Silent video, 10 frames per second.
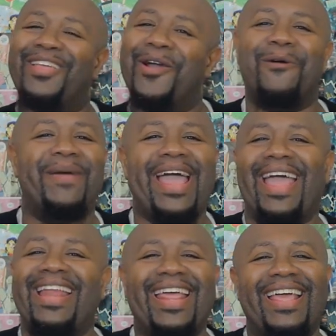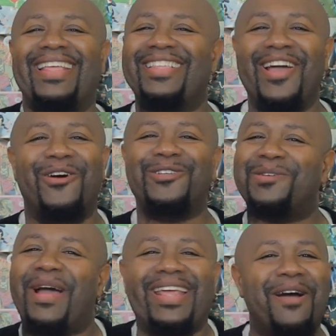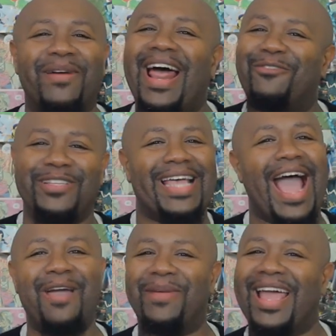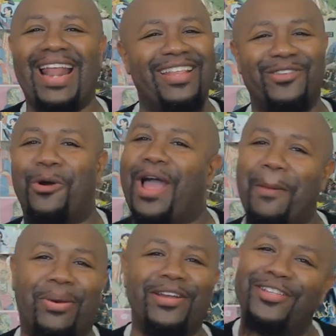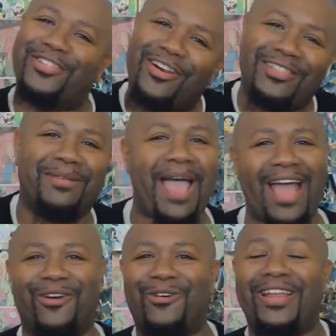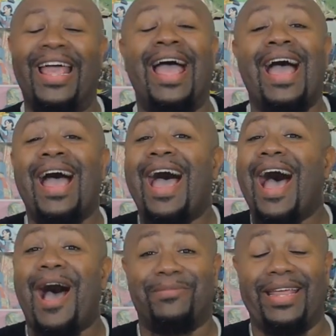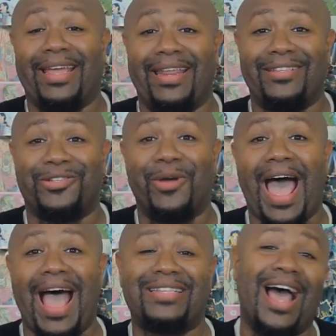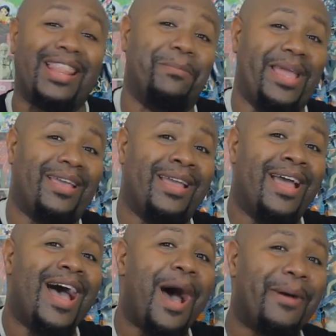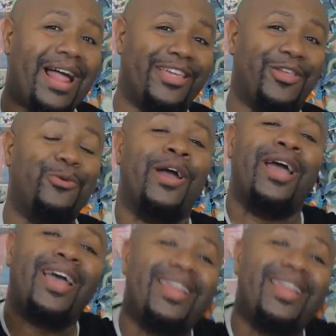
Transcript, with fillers: yo, man, it, yo, somebody coming out of retirement, gotta, you know, gotta put the jersey back on. I'm digging it. So guys, holla at me. I'm gonna holla at you.